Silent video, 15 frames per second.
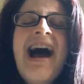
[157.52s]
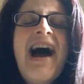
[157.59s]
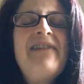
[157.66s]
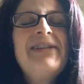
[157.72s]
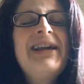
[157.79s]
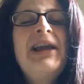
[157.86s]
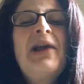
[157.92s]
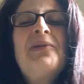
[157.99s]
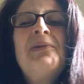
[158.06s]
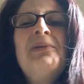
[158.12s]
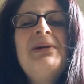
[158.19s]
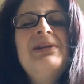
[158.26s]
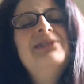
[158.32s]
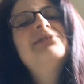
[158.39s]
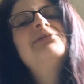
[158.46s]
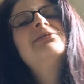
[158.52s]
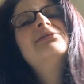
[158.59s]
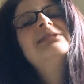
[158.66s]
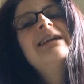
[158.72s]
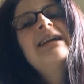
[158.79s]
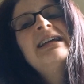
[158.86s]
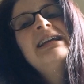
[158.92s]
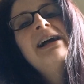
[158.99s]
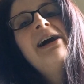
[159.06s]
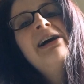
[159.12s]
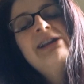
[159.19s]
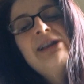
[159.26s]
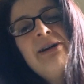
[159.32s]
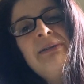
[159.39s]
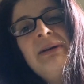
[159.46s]
Have a wonderful day. I
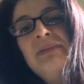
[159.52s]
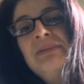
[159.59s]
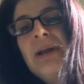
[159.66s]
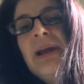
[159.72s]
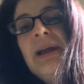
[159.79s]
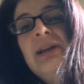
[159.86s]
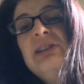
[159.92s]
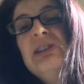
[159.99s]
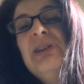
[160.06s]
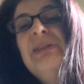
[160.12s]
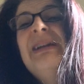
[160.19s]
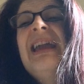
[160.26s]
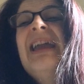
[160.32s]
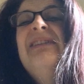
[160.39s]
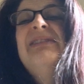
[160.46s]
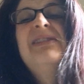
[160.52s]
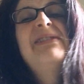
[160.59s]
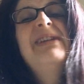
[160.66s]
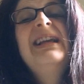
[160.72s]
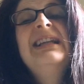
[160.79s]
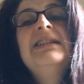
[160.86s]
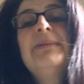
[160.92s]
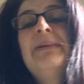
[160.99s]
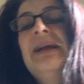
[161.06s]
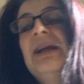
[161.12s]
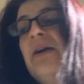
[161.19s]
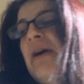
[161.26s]
know I'm going to, even if it is a bit